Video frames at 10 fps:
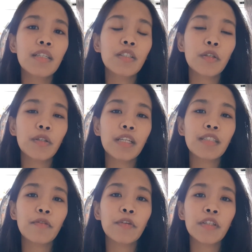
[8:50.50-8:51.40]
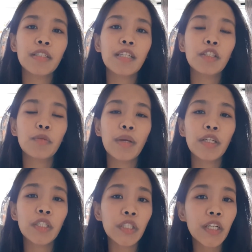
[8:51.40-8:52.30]
So that's the first thing to make
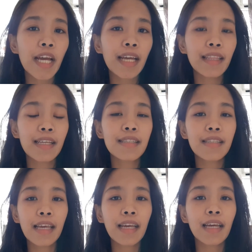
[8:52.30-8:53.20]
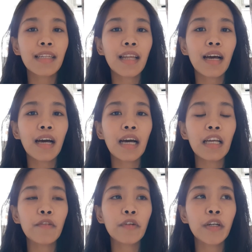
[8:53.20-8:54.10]
sure. And then second,
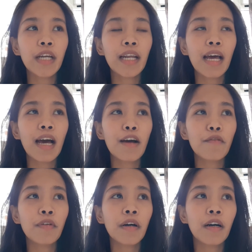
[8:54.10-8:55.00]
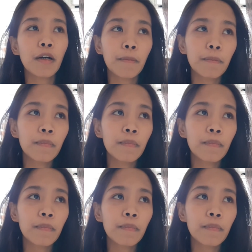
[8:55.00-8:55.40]
if you're gonna have a